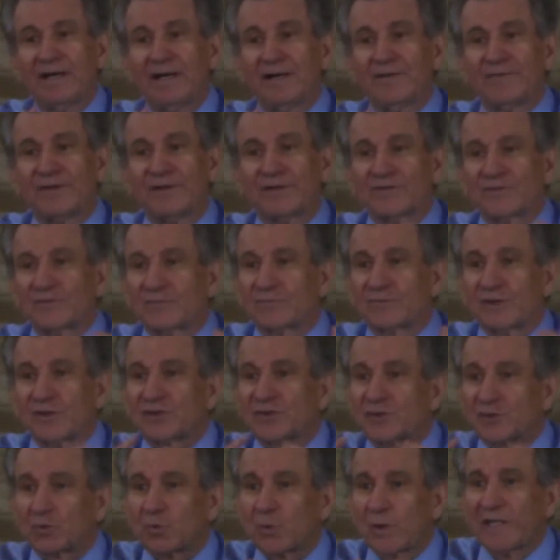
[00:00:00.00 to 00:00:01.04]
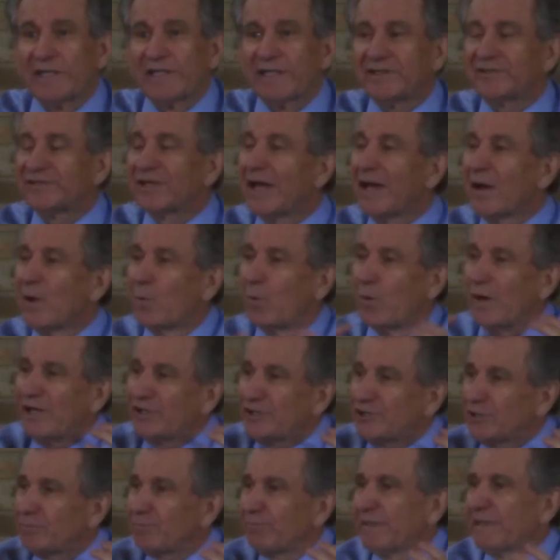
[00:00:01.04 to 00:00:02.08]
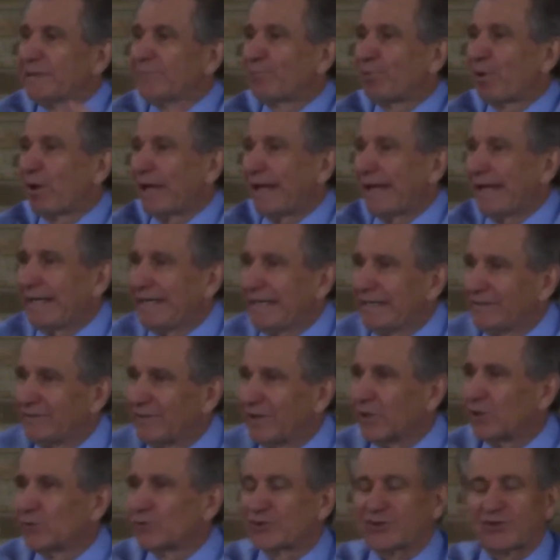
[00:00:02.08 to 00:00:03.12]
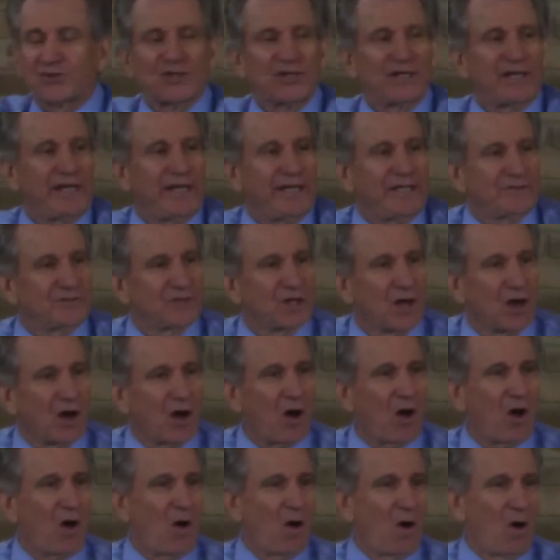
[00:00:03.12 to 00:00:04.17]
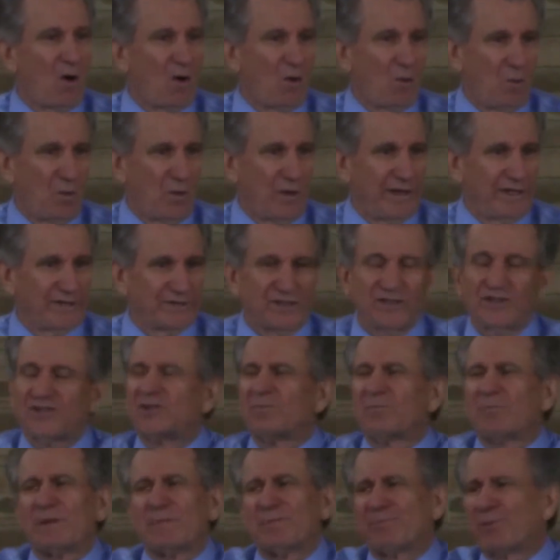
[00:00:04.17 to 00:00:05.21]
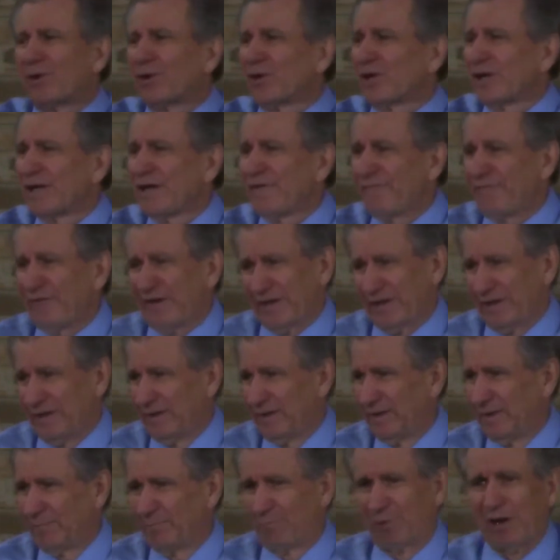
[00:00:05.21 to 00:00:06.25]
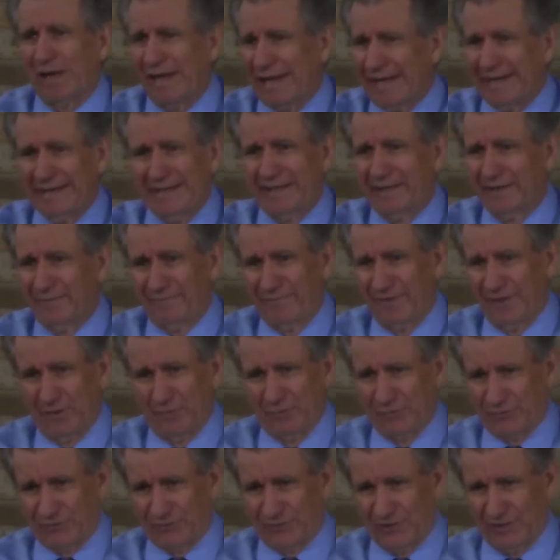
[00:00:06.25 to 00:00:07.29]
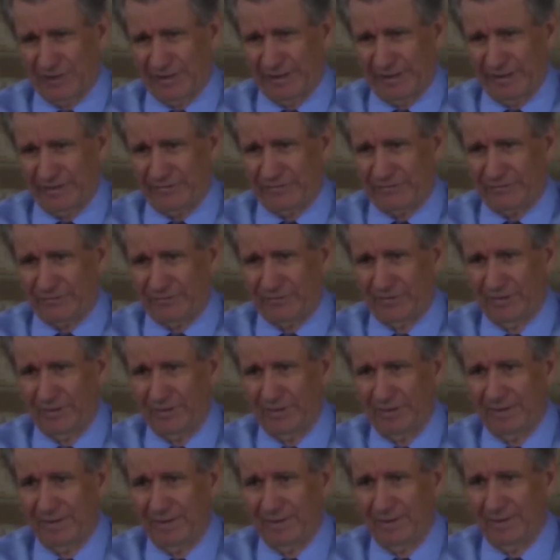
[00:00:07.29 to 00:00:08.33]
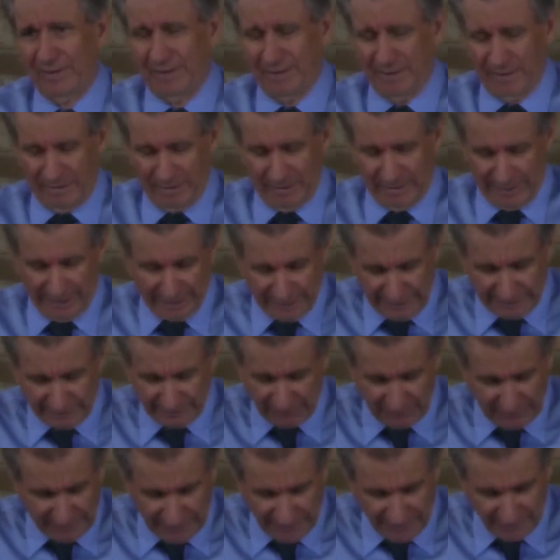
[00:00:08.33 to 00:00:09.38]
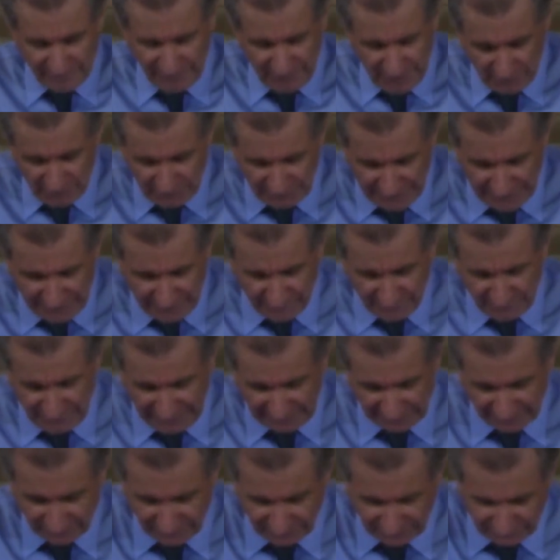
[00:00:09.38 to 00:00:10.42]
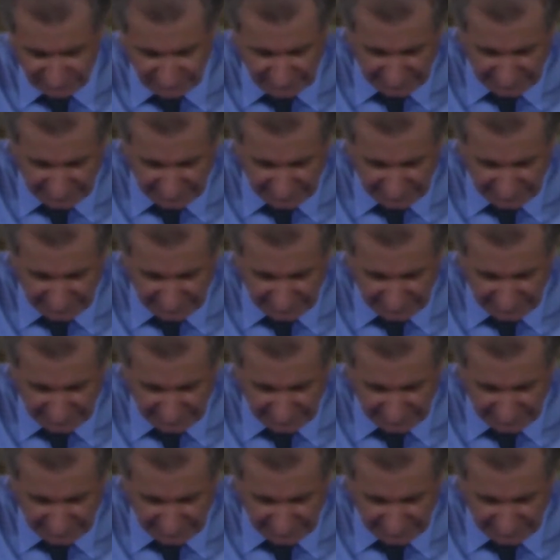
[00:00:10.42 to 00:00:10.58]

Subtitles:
this sweetness. We should be planting those seeds always. It should be prolific planting of those seeds. And I have no doubt that's